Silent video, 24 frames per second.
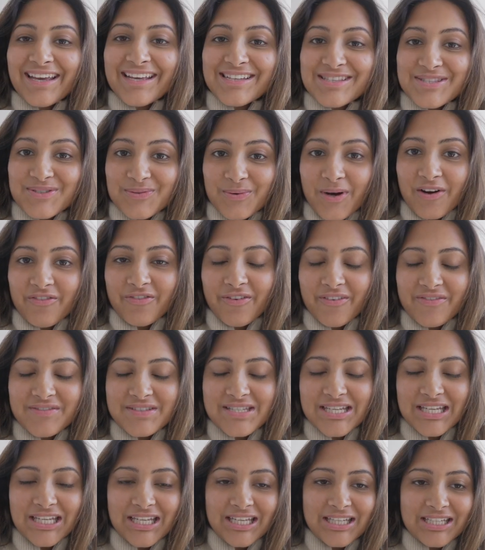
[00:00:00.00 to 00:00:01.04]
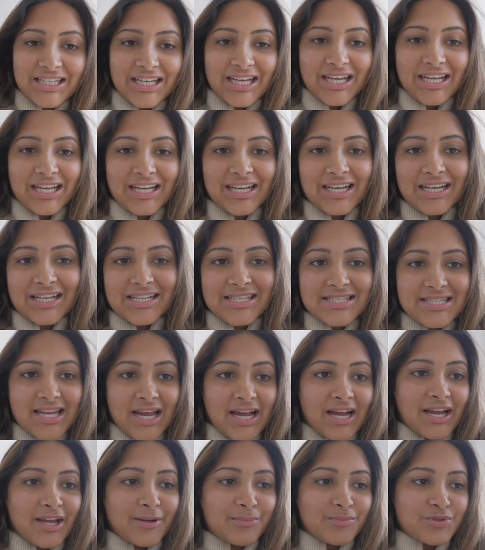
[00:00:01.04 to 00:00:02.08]
It's 12.15 and
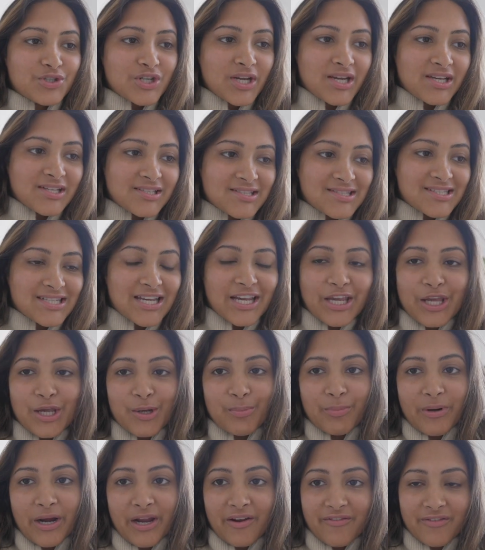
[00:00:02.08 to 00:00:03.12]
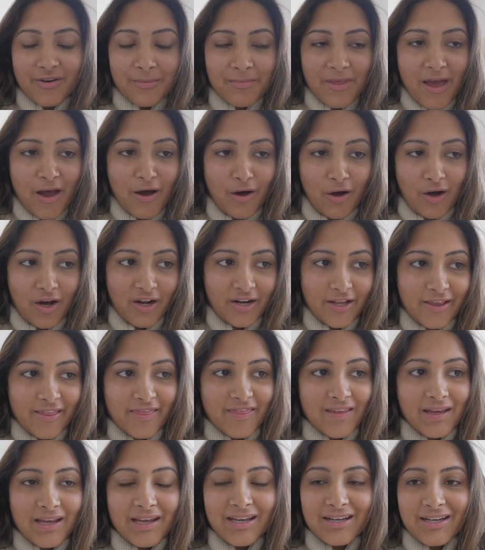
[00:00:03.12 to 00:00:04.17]
I'm just taking a break from that audit
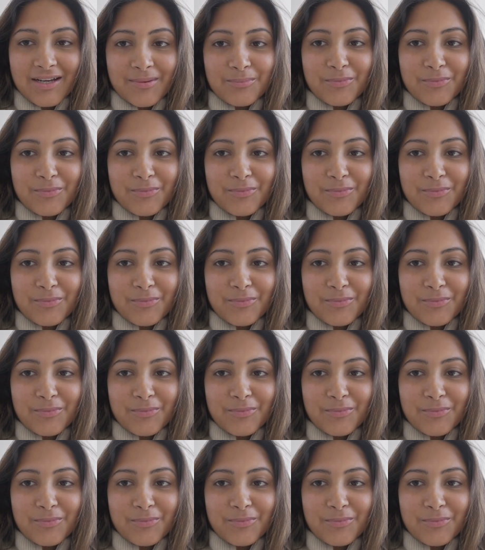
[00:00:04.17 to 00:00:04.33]
thing.